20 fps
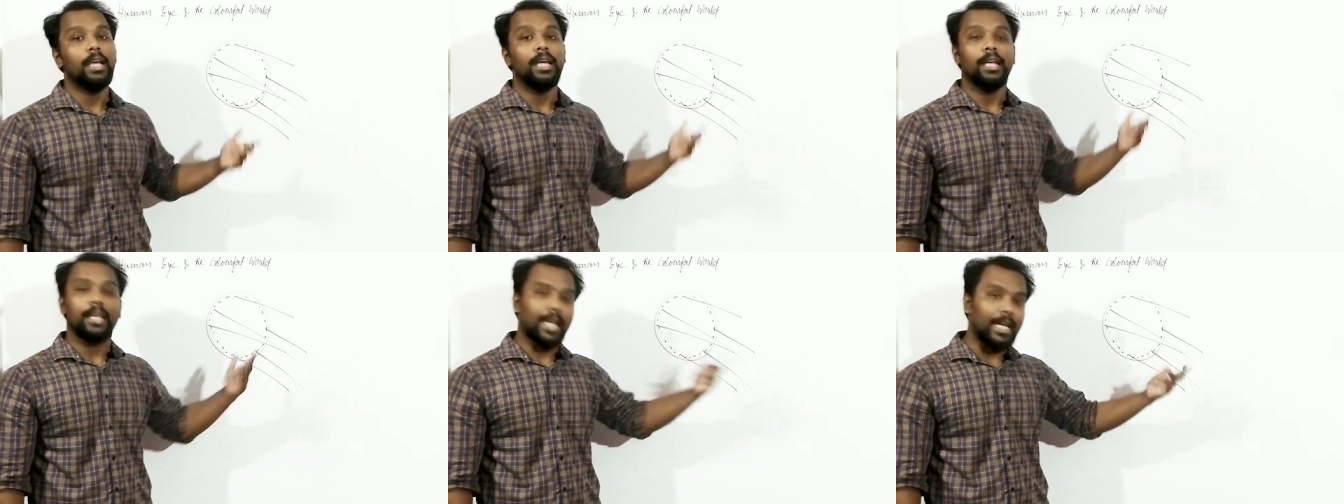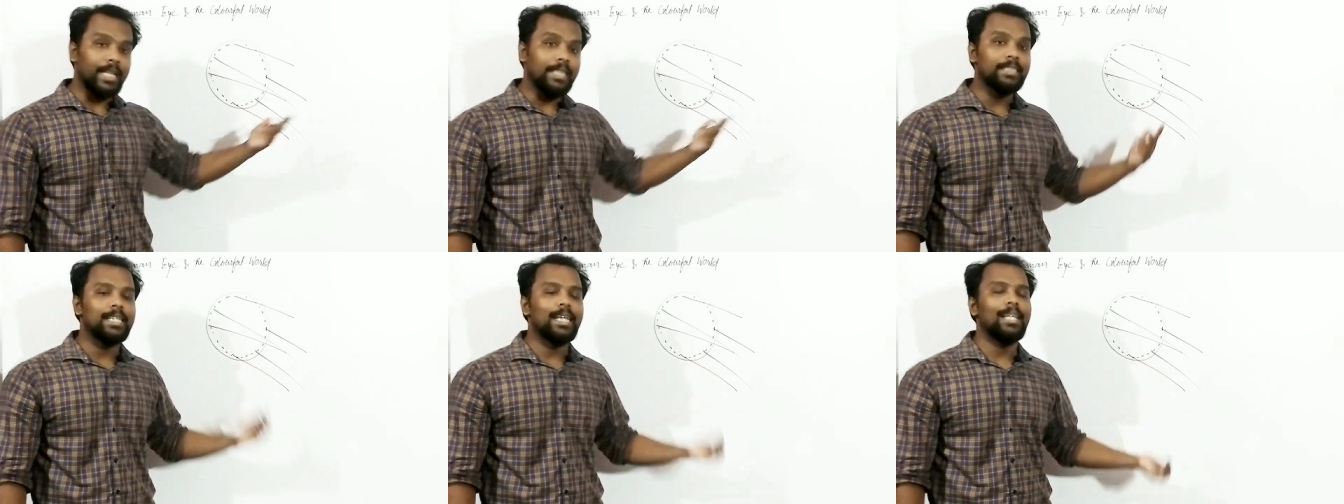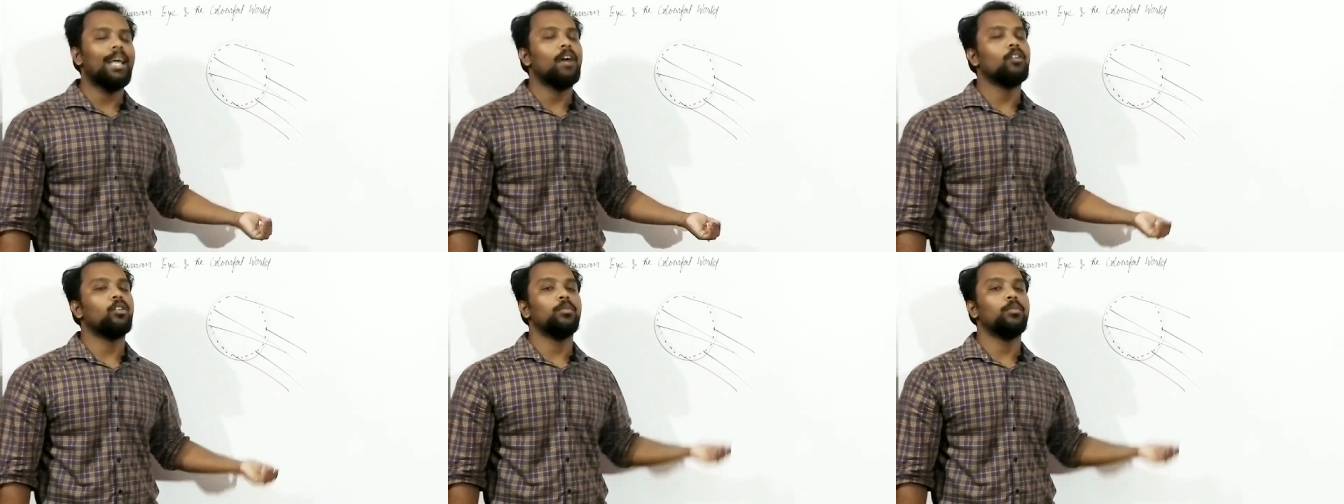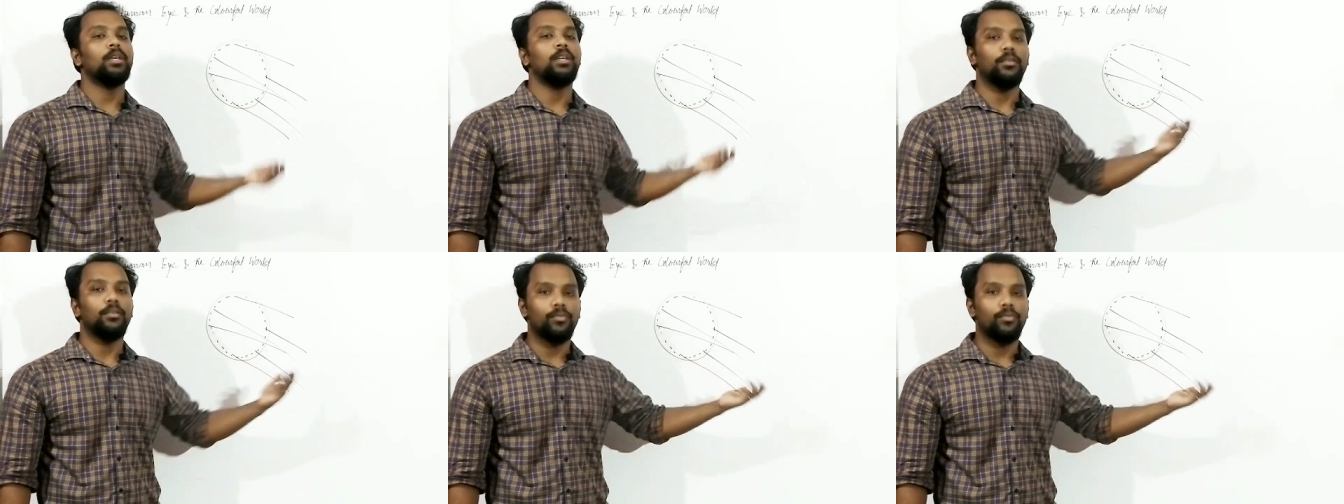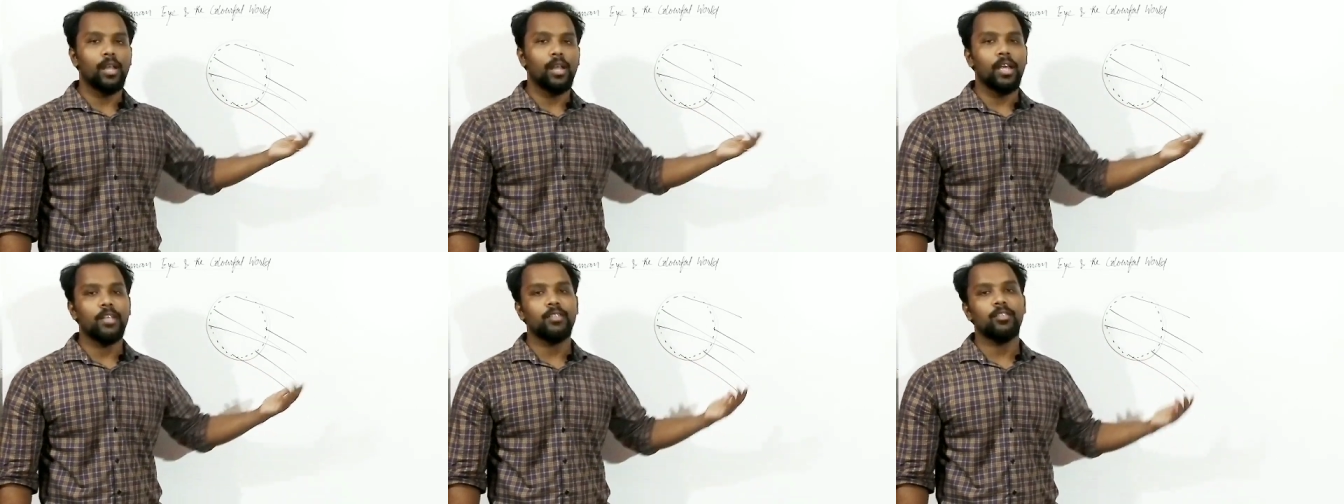cancel out of the
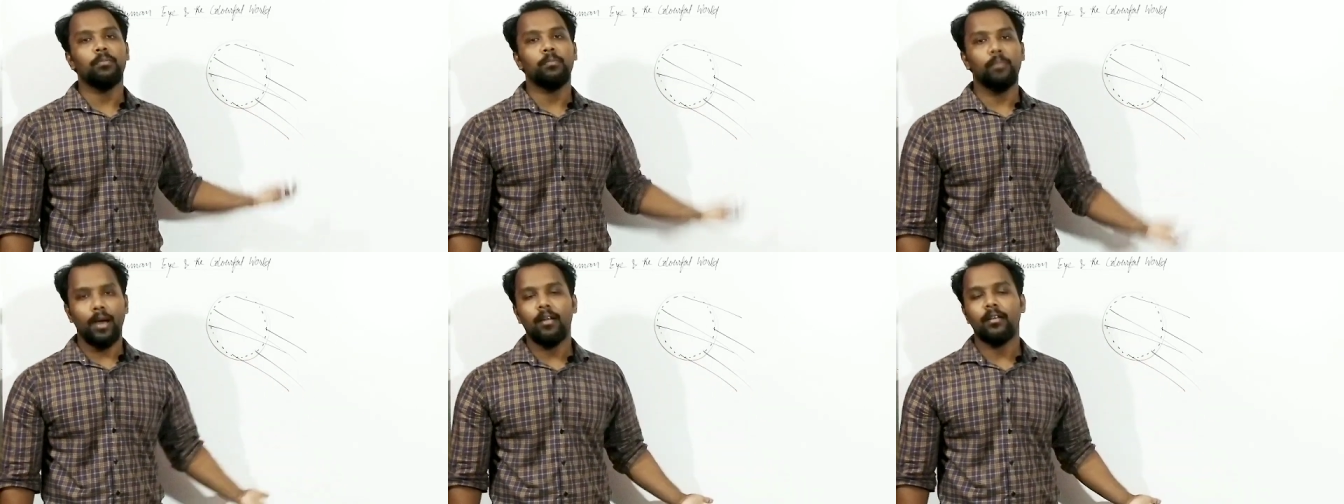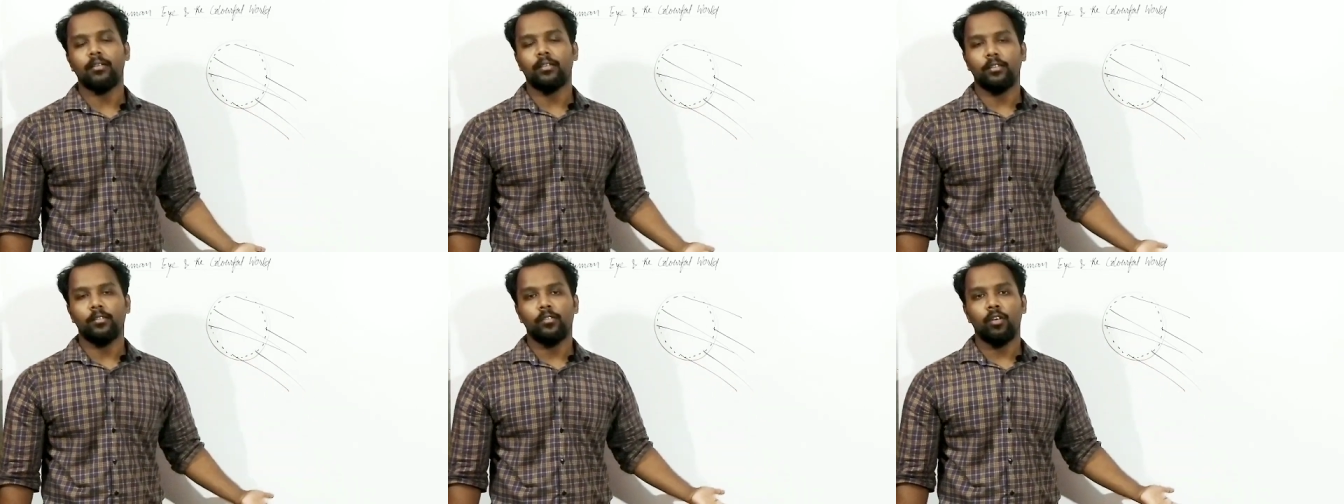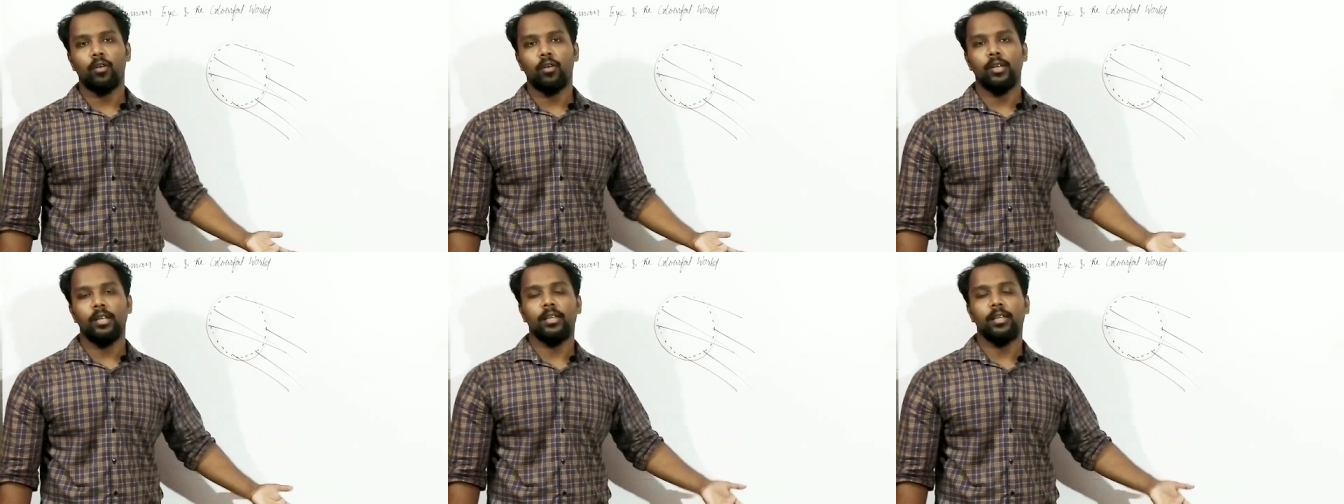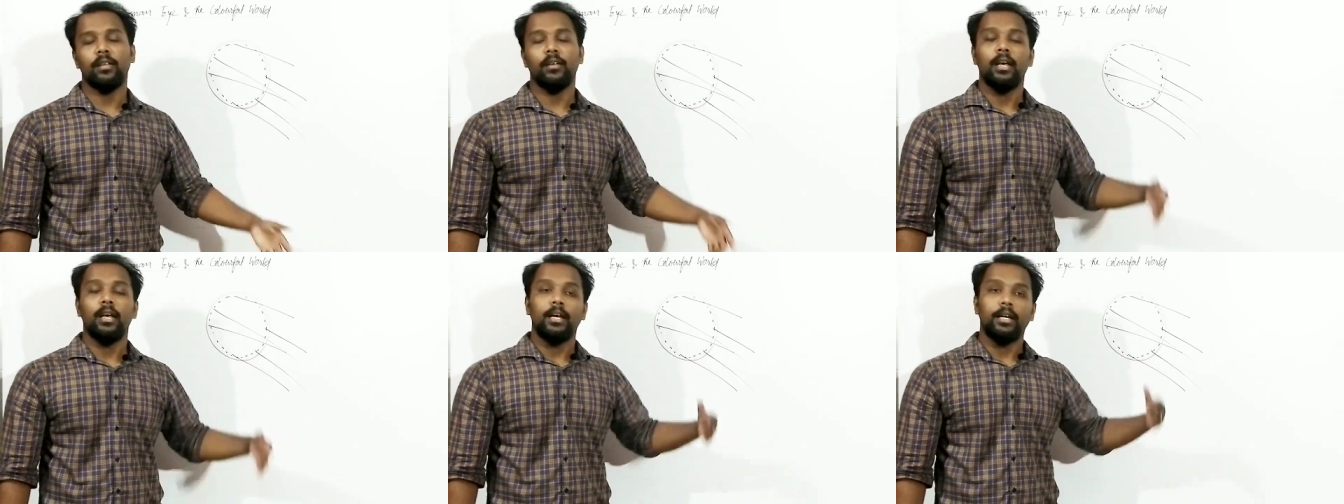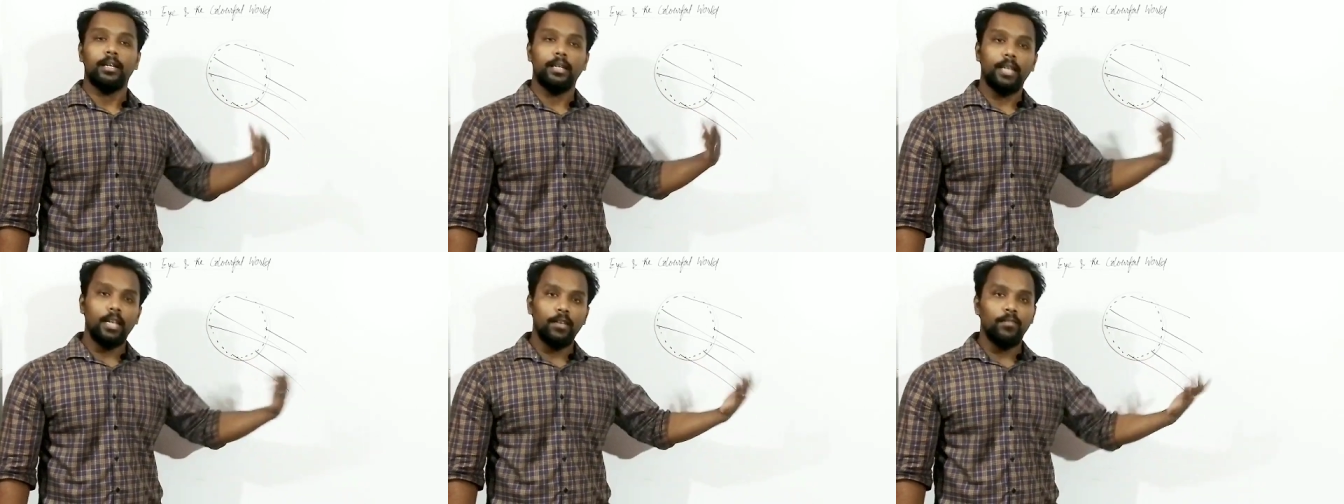refraction part or the
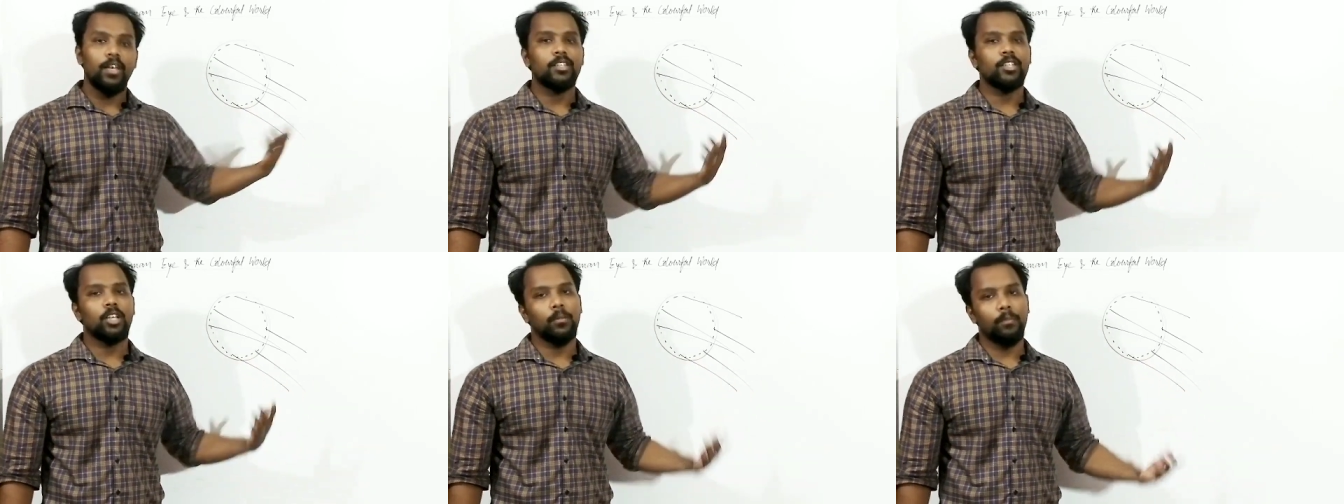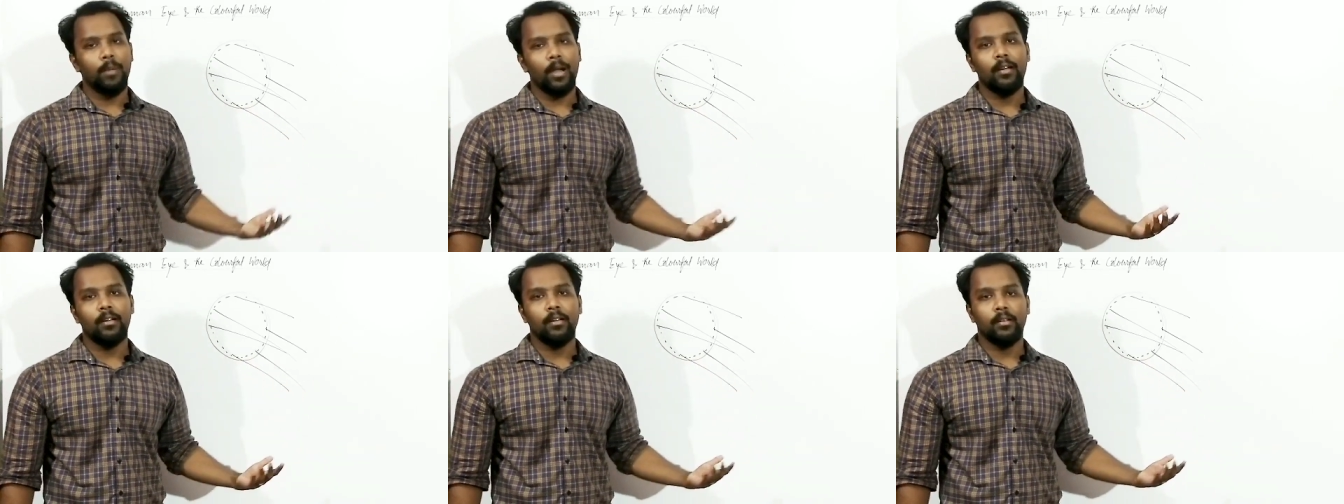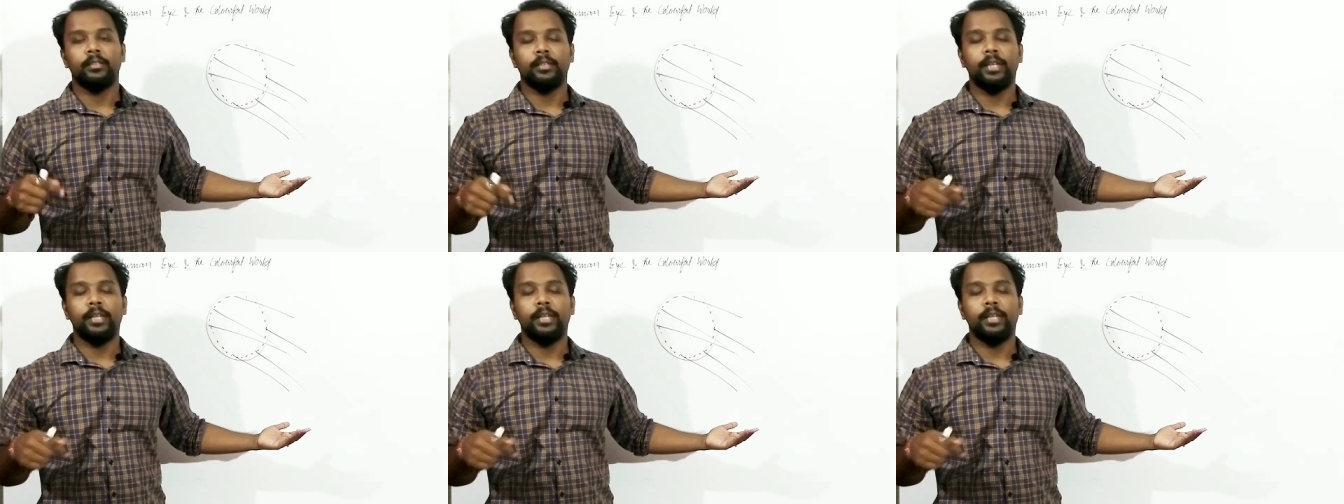deviation part.